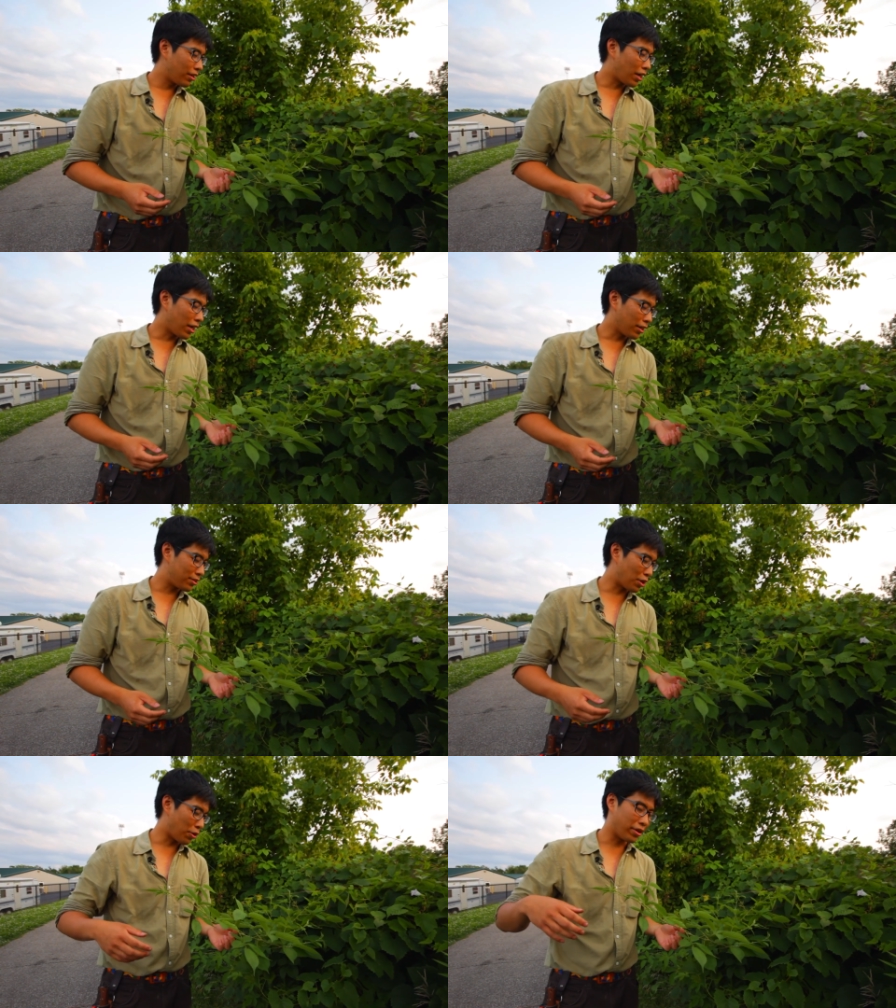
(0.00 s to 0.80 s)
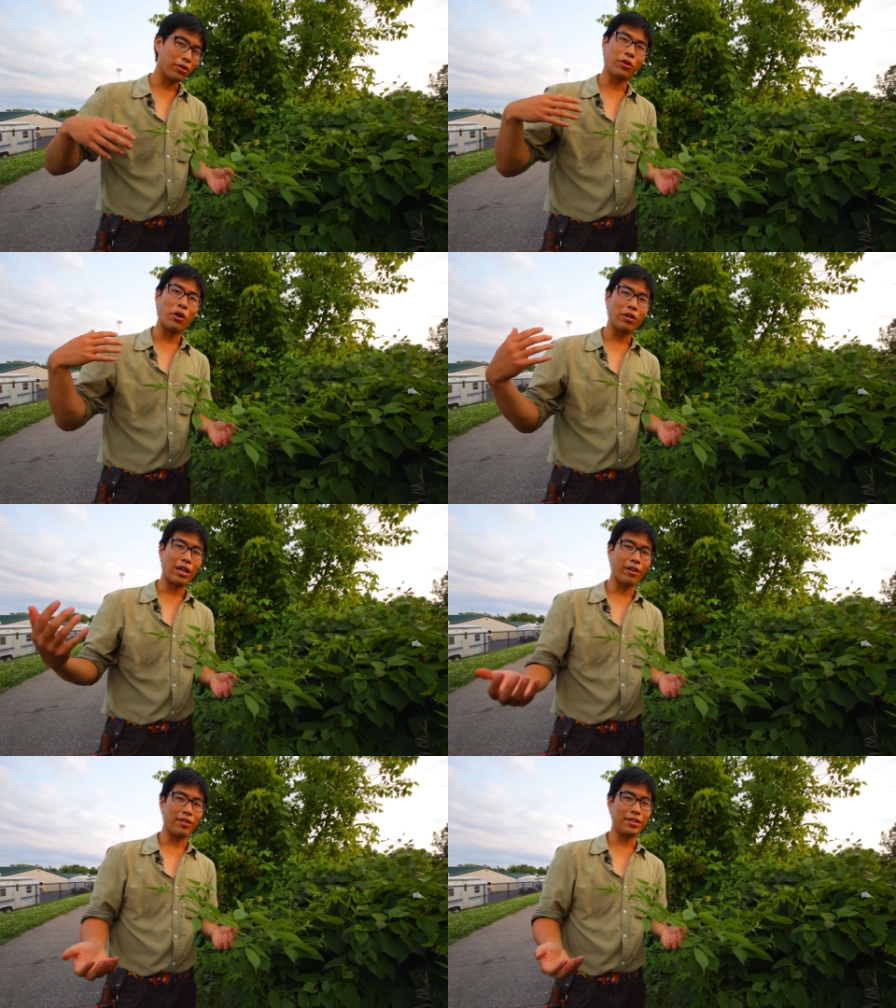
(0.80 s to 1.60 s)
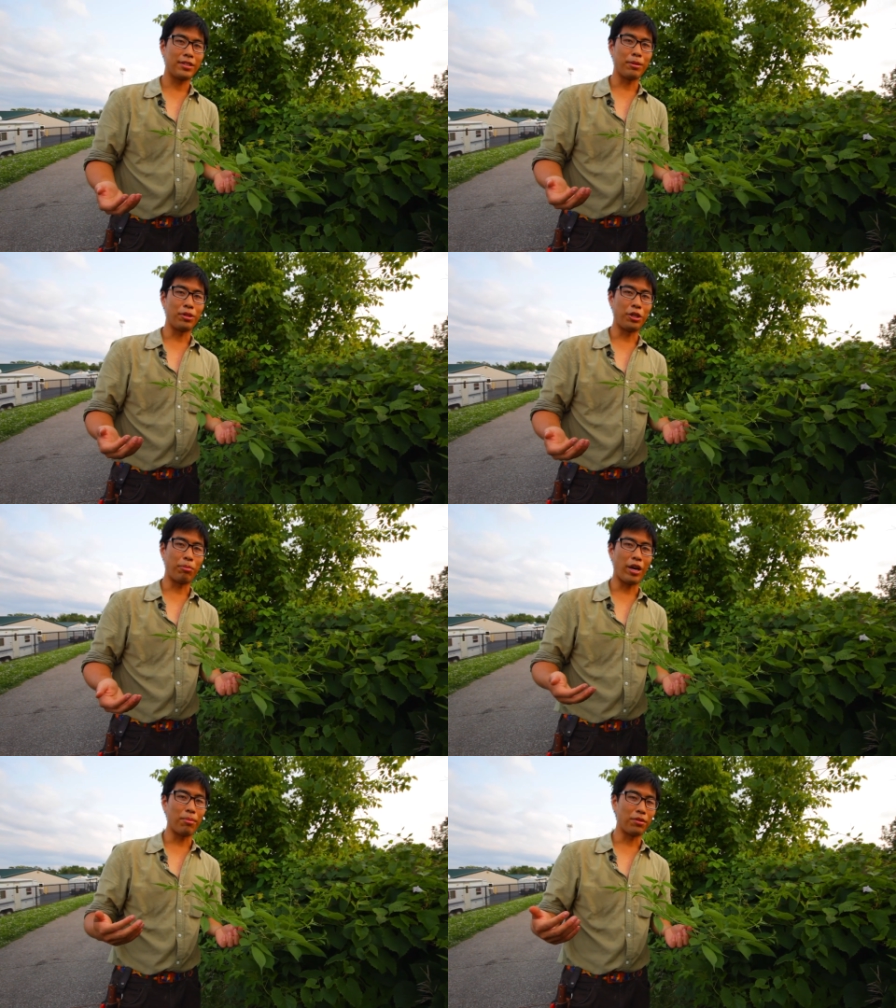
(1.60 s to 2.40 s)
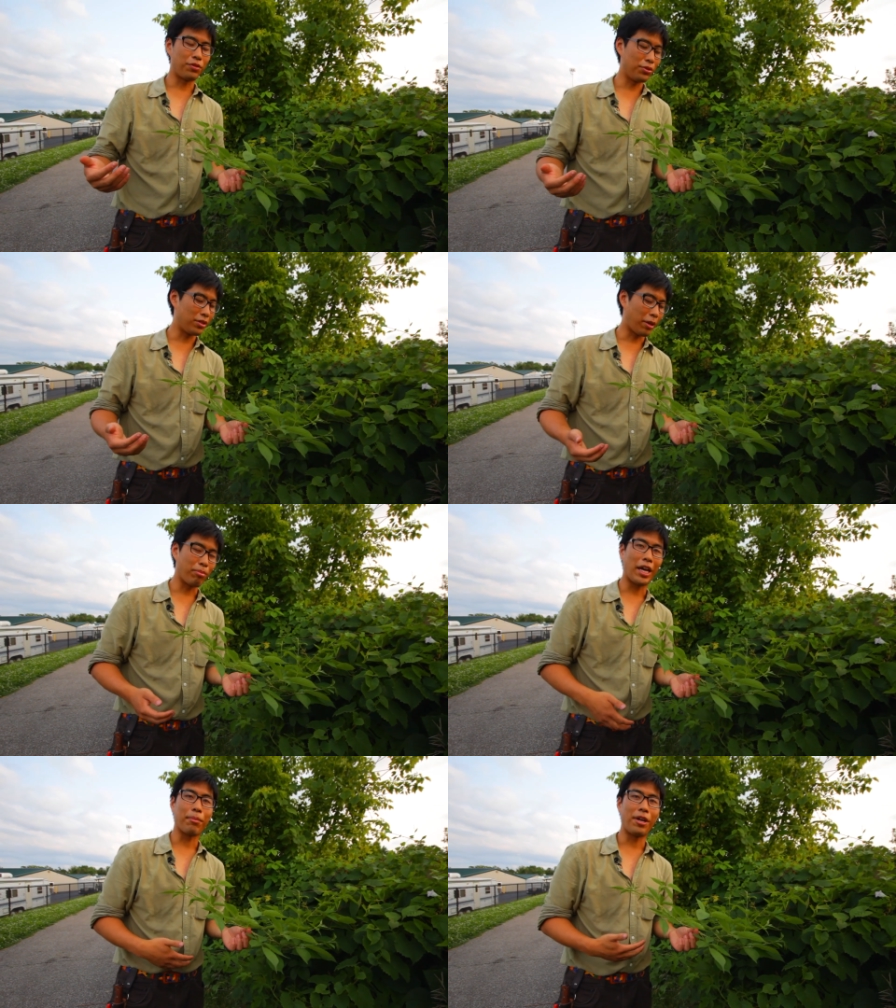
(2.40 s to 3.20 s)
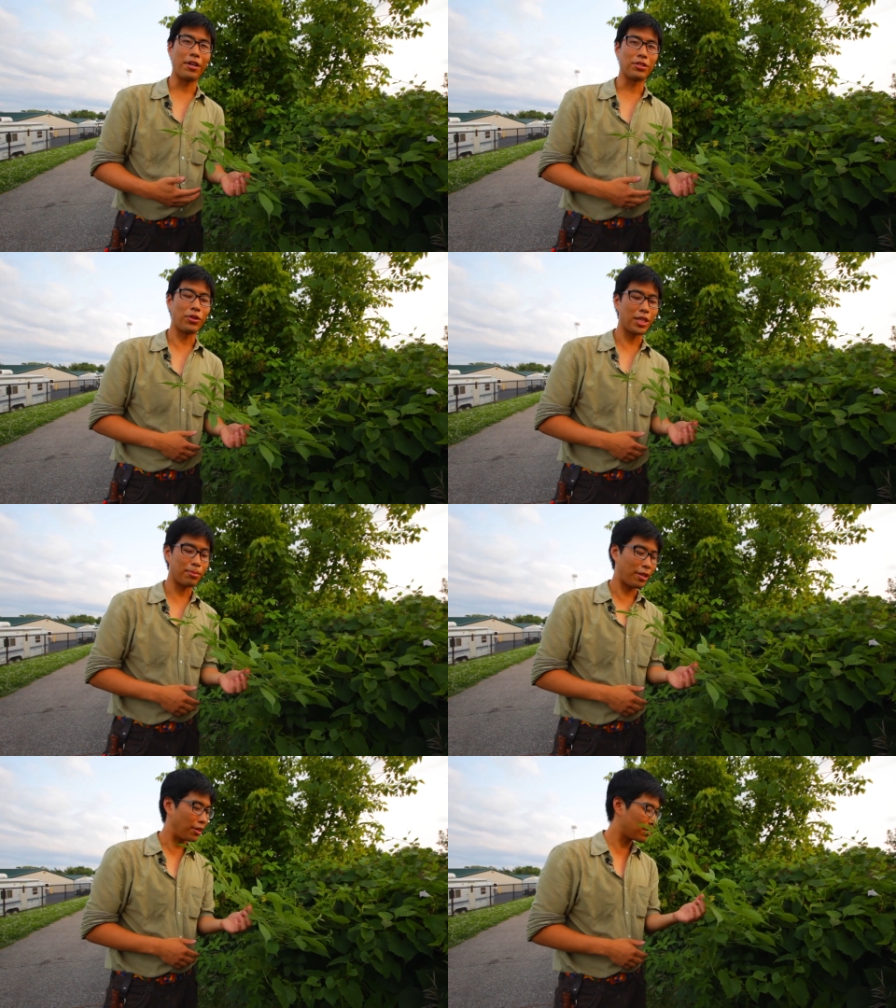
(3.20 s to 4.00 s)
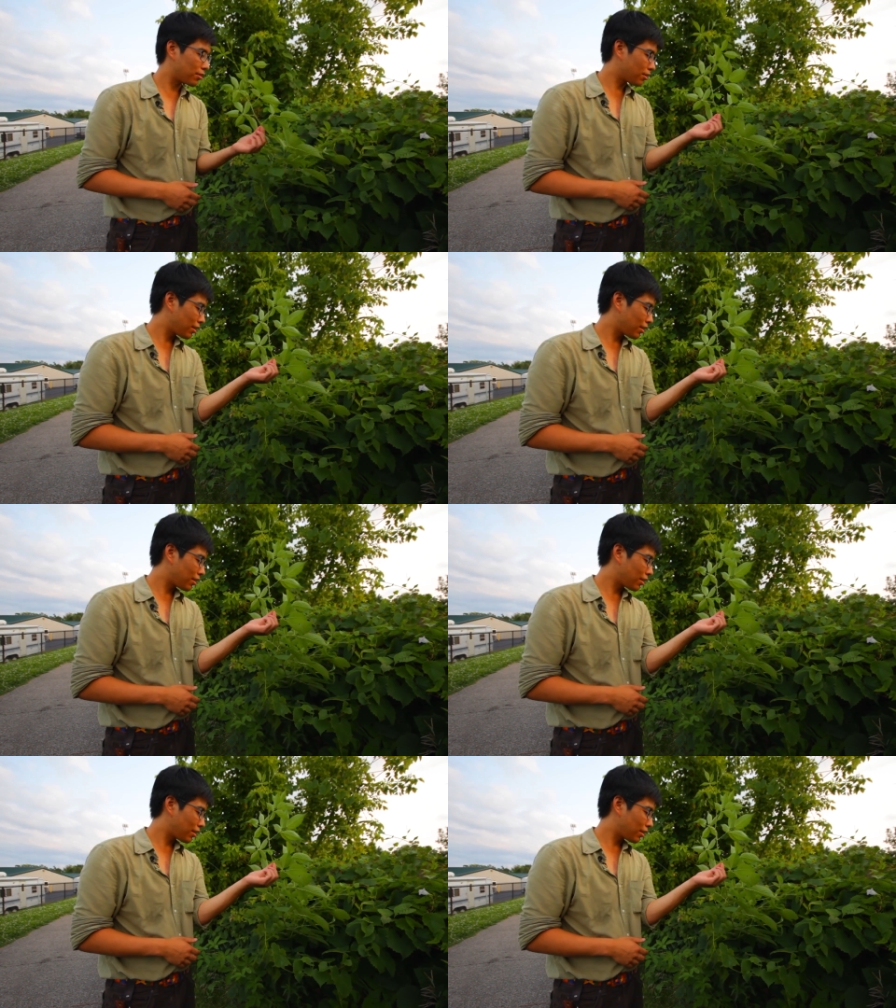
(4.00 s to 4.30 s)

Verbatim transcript: Uh, so it'll grow a lot of these similar bramble fruits like blackberries and raspberries.